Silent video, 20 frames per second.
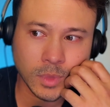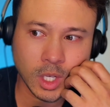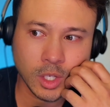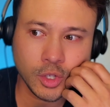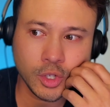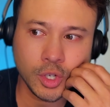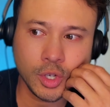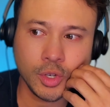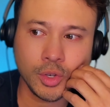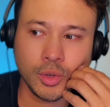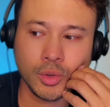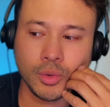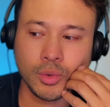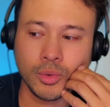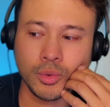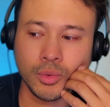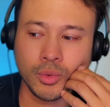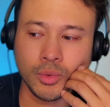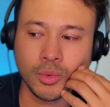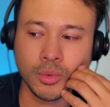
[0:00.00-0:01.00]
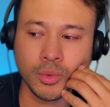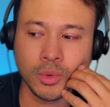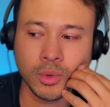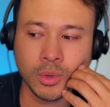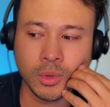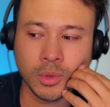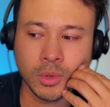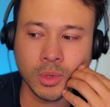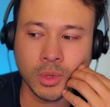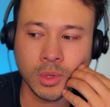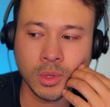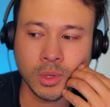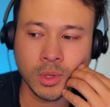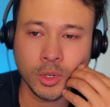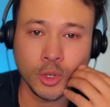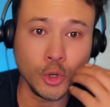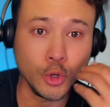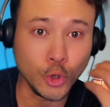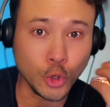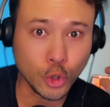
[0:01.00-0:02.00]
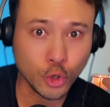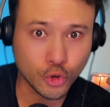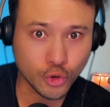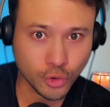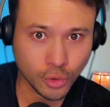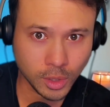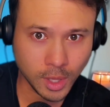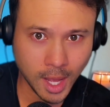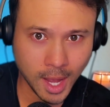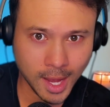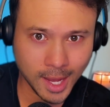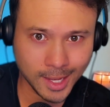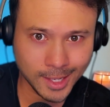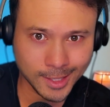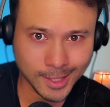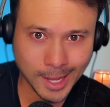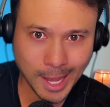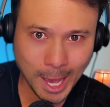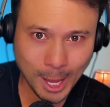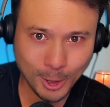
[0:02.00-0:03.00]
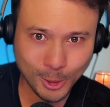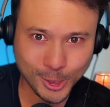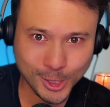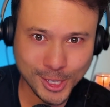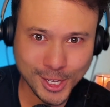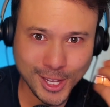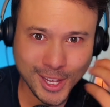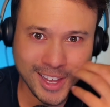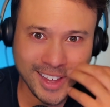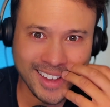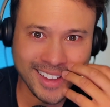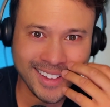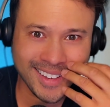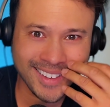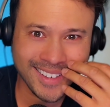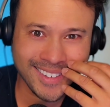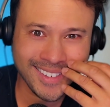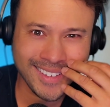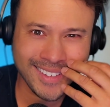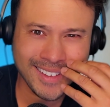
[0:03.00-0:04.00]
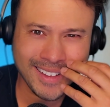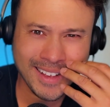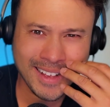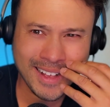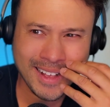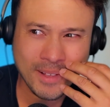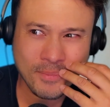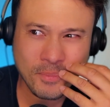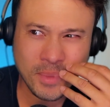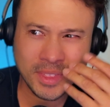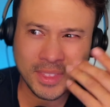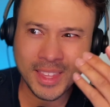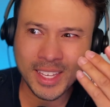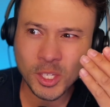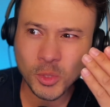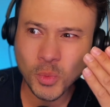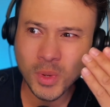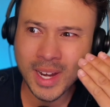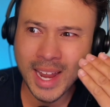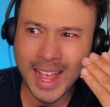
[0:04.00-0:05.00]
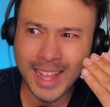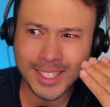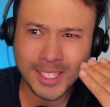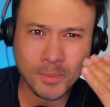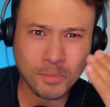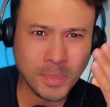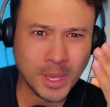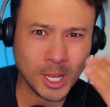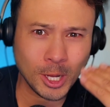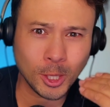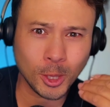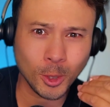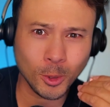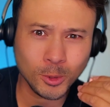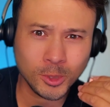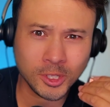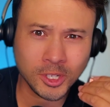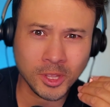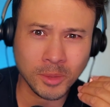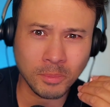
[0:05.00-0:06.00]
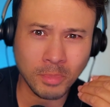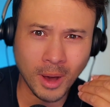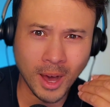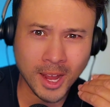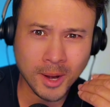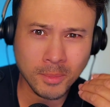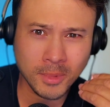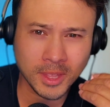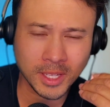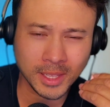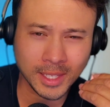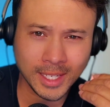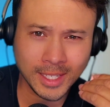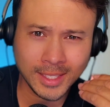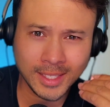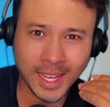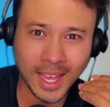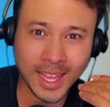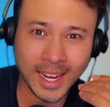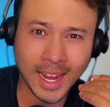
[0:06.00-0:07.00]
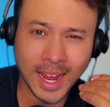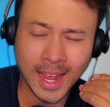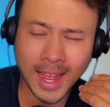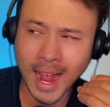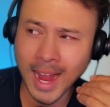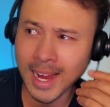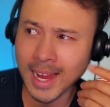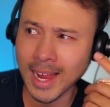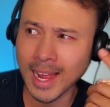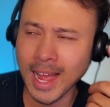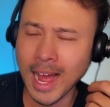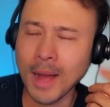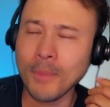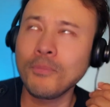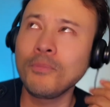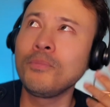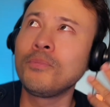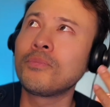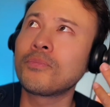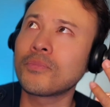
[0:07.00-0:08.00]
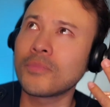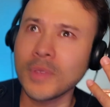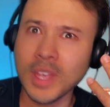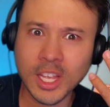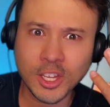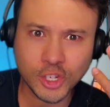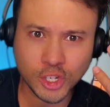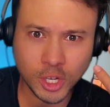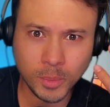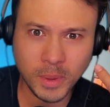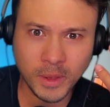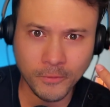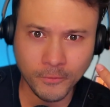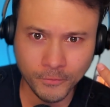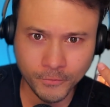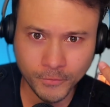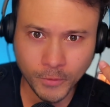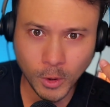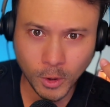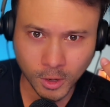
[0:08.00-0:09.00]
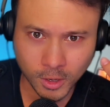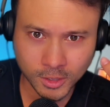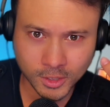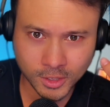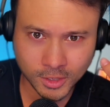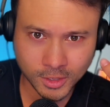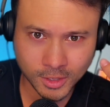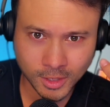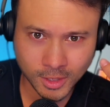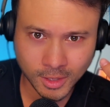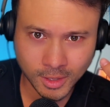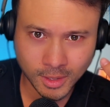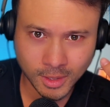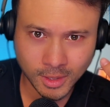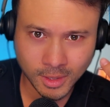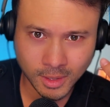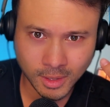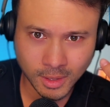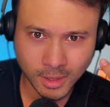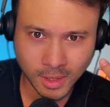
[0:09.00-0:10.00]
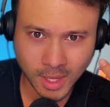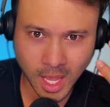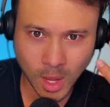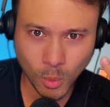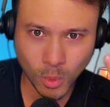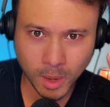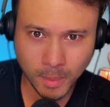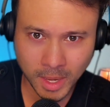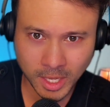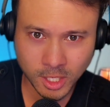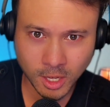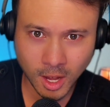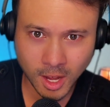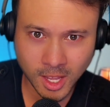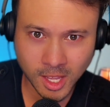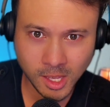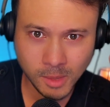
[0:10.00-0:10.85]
to neutralize the energy. But this one ends up being close to the bottom of the list, and it should be first. Okay, what am I talking